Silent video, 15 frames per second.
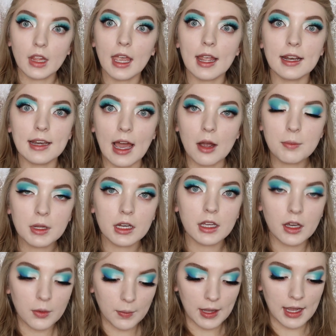Okay, now I'm gonna
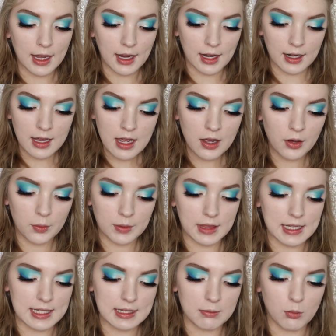go in with
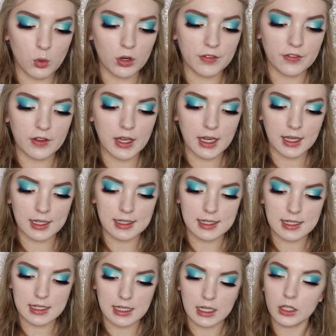this Morphe
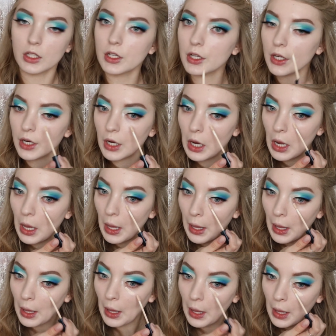Concealer
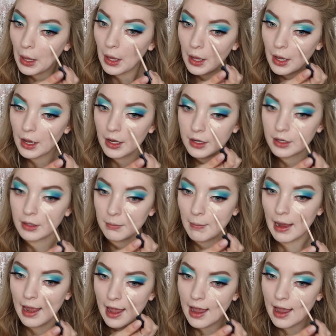under my